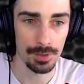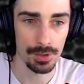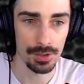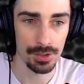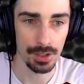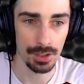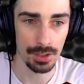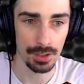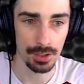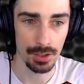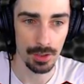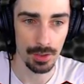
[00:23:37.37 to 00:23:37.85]
I'm just
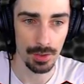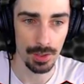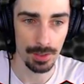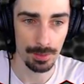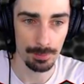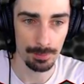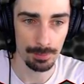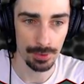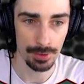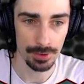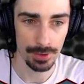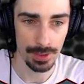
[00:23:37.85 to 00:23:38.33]
gonna go ahead
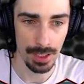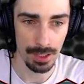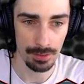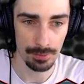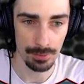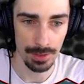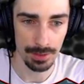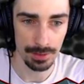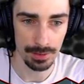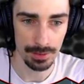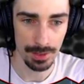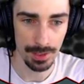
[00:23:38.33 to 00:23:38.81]
and put that
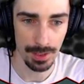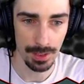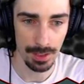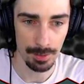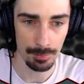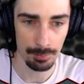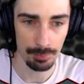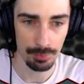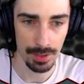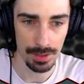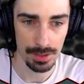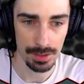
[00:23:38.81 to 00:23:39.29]
right
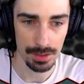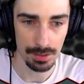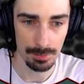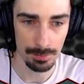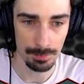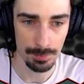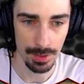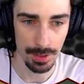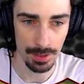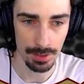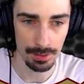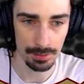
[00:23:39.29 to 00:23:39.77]
there, press the
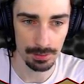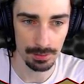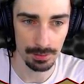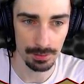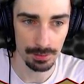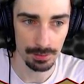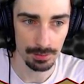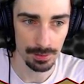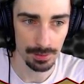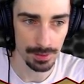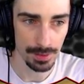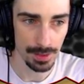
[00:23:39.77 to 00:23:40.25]

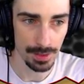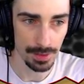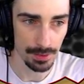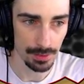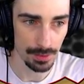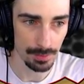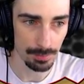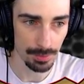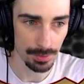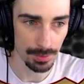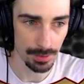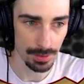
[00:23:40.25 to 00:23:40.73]
button. Let's
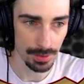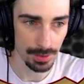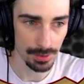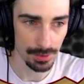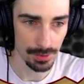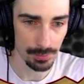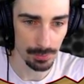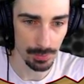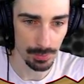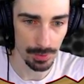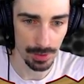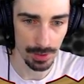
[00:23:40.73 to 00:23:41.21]
actually put
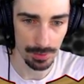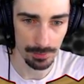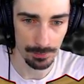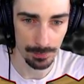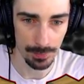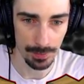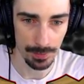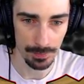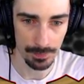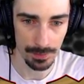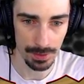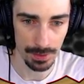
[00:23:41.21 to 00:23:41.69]
this one on
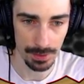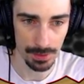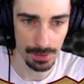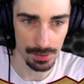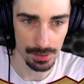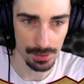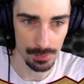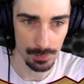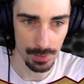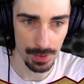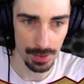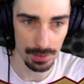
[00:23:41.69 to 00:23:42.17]
15
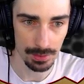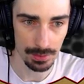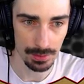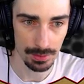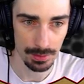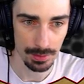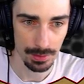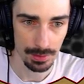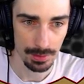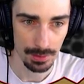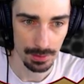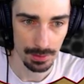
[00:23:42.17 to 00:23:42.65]
as well.
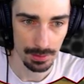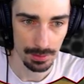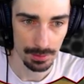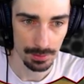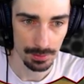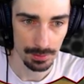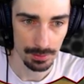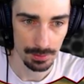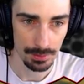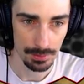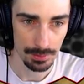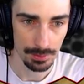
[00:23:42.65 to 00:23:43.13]

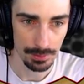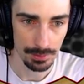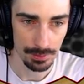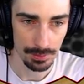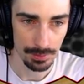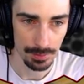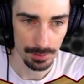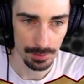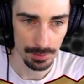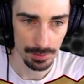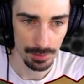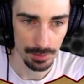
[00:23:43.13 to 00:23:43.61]

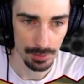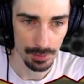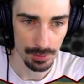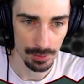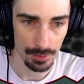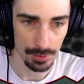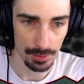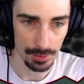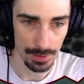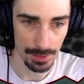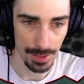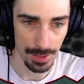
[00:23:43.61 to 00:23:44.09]

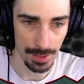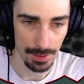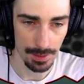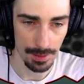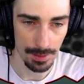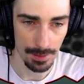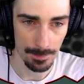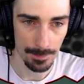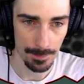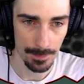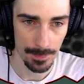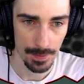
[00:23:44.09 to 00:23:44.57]
Put that
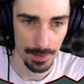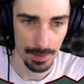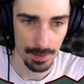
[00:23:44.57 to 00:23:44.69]
up.